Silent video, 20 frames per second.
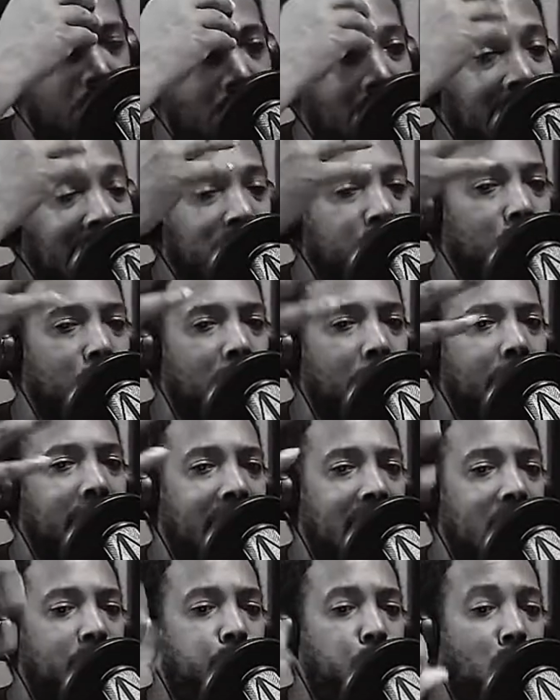I just remember
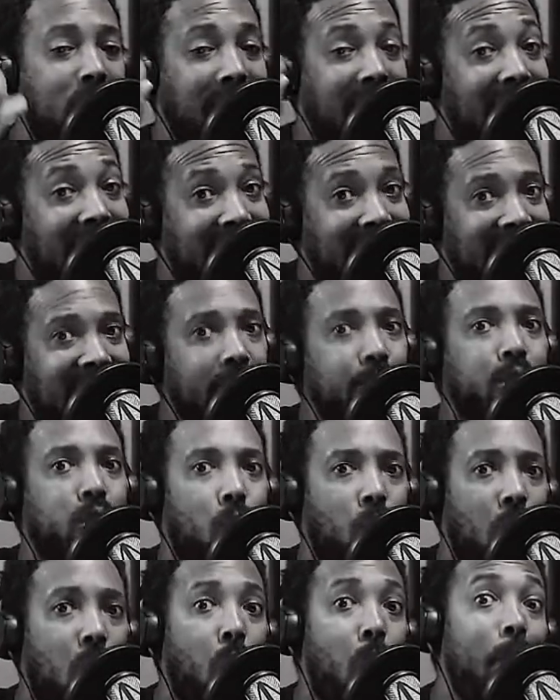Keith Forsyth because he was the
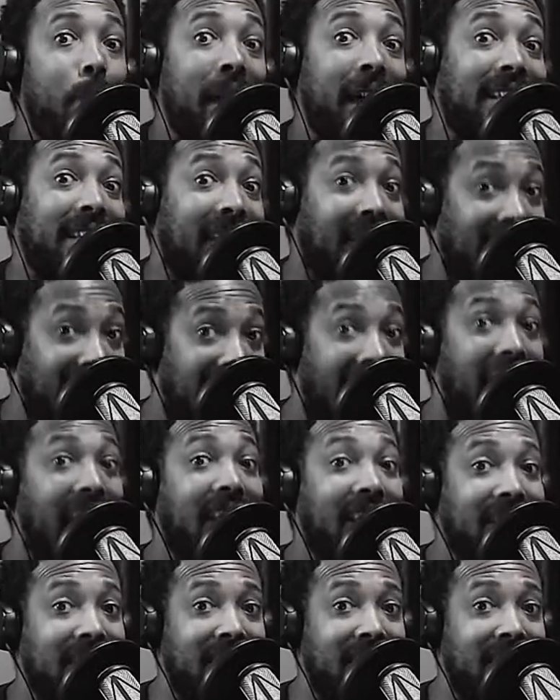one who picked the lock